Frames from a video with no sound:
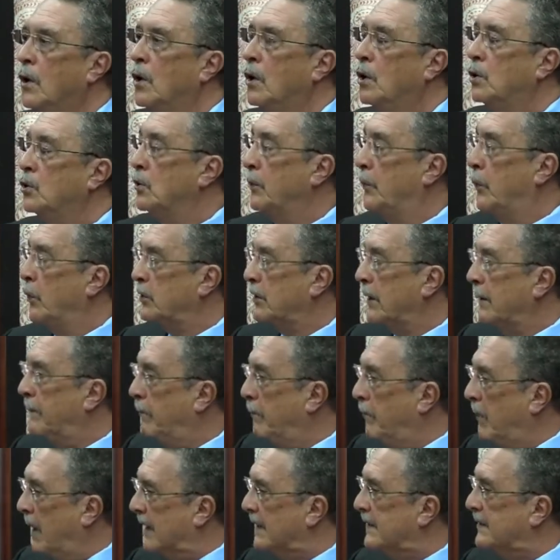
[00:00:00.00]
to put a
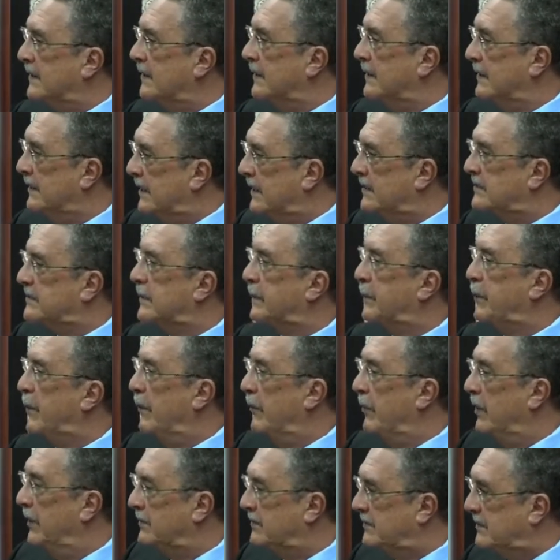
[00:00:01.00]

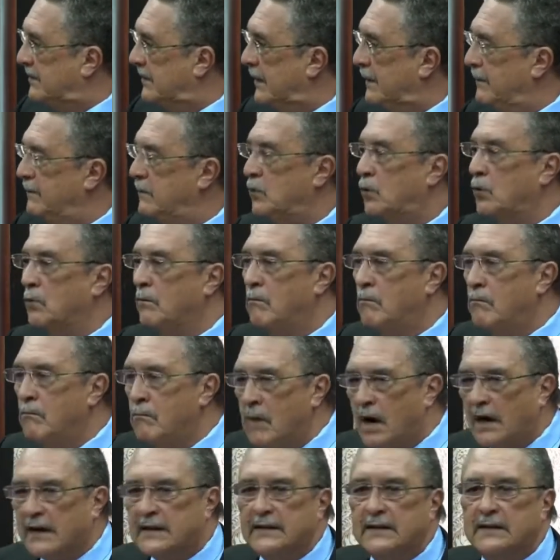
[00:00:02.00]
multidisciplinary team to
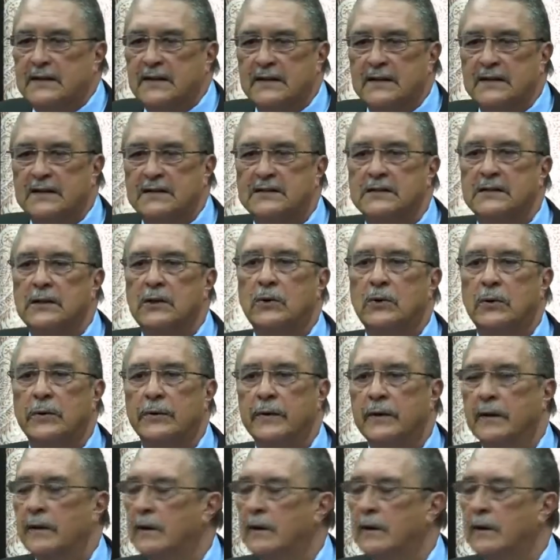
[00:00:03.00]
monitor this loan,